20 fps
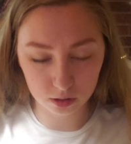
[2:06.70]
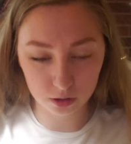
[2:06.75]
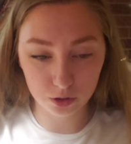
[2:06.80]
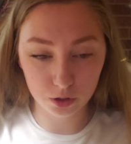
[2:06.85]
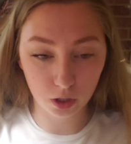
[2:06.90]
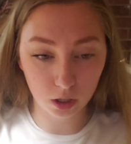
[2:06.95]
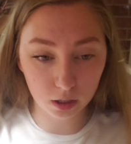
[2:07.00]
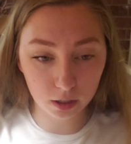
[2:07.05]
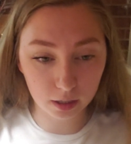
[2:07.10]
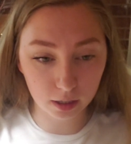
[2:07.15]
this
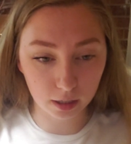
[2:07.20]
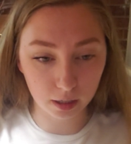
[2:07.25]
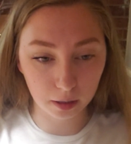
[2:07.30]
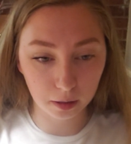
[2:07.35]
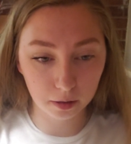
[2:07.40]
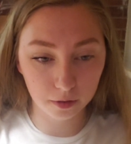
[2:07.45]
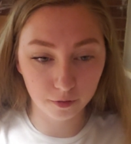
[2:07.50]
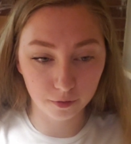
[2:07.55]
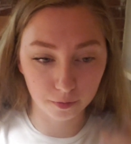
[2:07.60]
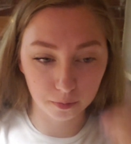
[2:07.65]

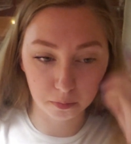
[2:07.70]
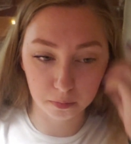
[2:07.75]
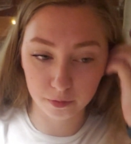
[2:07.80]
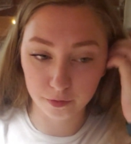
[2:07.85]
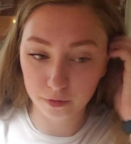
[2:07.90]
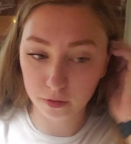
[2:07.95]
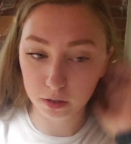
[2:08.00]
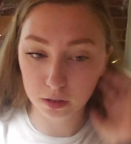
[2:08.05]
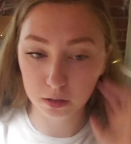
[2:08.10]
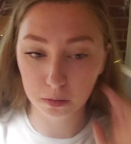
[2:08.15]
chunky
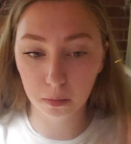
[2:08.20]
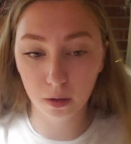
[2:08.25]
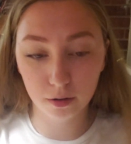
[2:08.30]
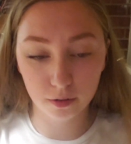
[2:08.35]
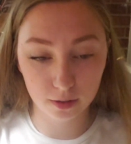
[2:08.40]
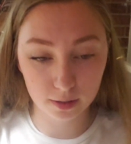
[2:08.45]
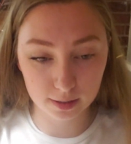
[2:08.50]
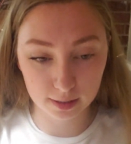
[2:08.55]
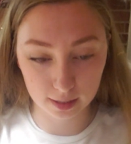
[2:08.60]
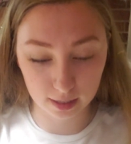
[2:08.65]
some
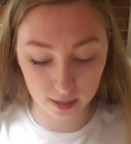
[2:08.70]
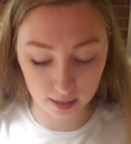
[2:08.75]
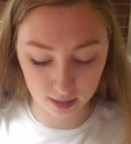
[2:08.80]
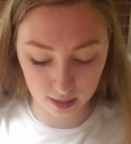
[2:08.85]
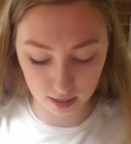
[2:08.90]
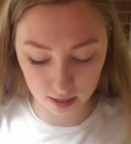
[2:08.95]
reason it